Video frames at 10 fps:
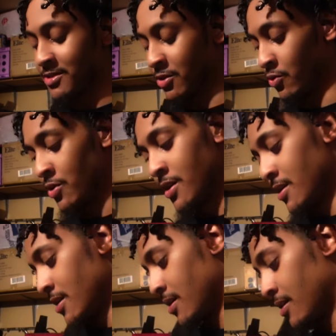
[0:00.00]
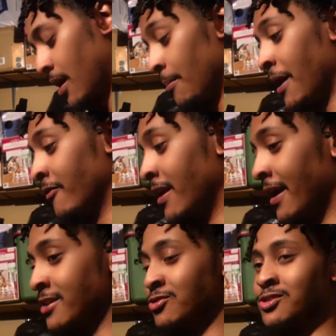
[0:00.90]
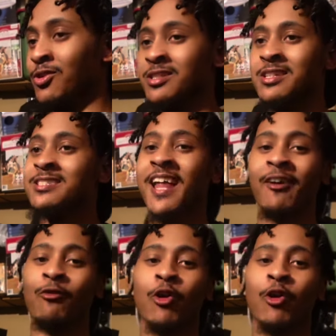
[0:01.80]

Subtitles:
so I'm having that issue. So it's like